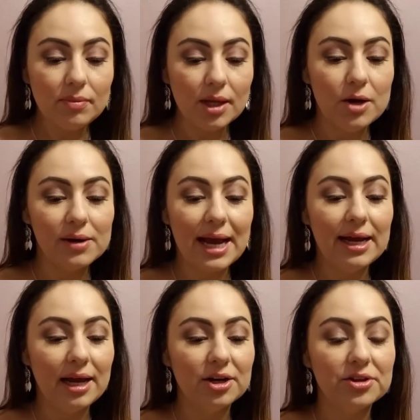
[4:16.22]
Okay,
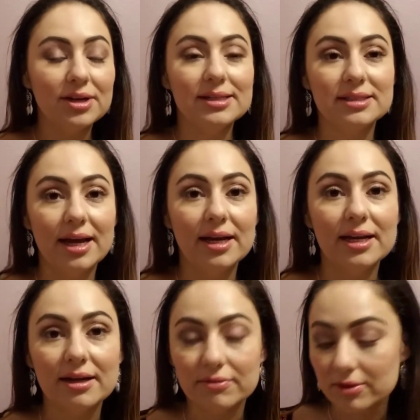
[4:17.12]
another anxiety
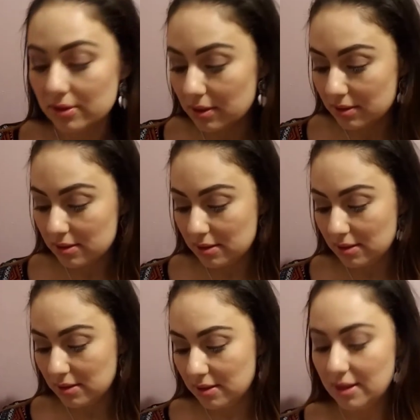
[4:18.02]
giver,
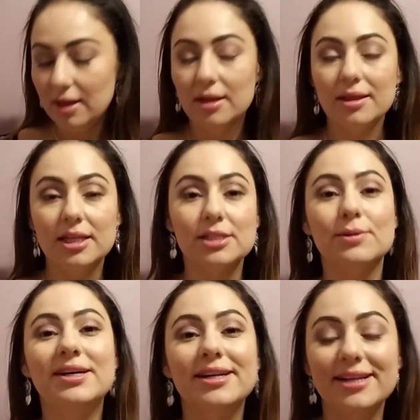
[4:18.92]
this
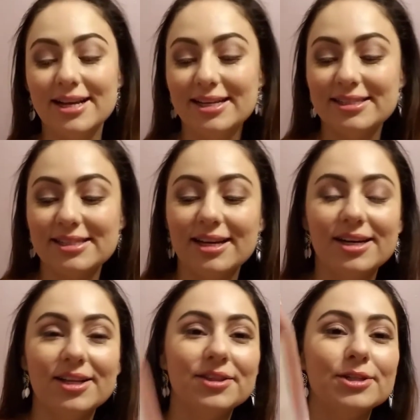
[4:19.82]
one is
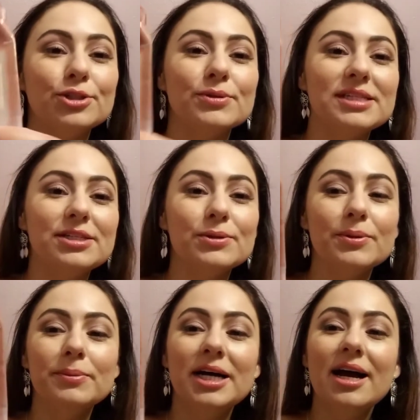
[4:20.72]
the Juicy
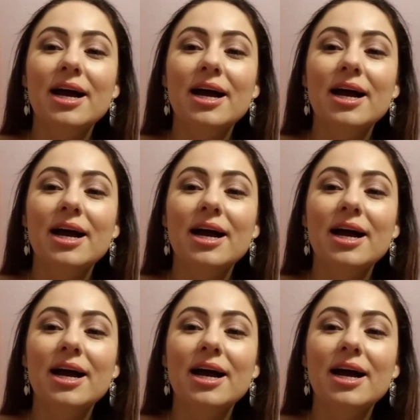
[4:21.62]
Tube.